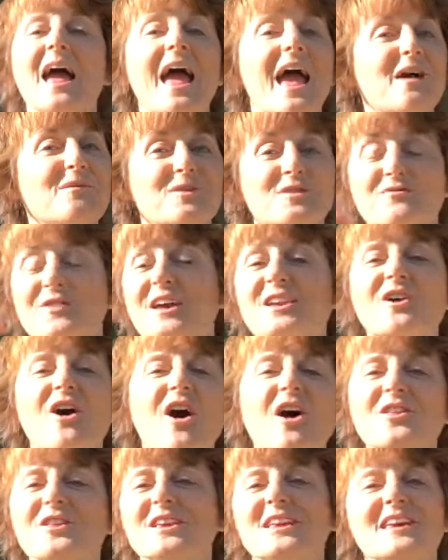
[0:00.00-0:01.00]
and we invited
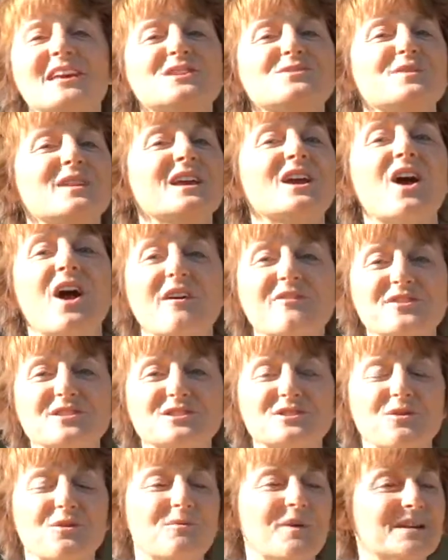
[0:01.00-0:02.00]
all the kids when they got off the
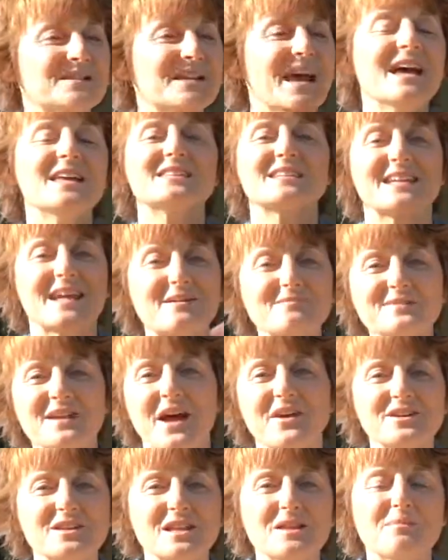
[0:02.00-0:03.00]
school bus to come
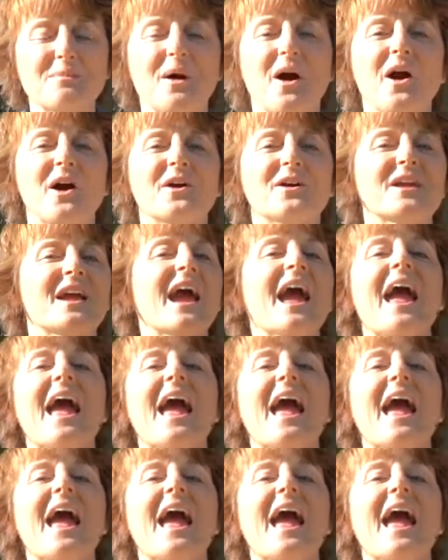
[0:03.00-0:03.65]
down to the park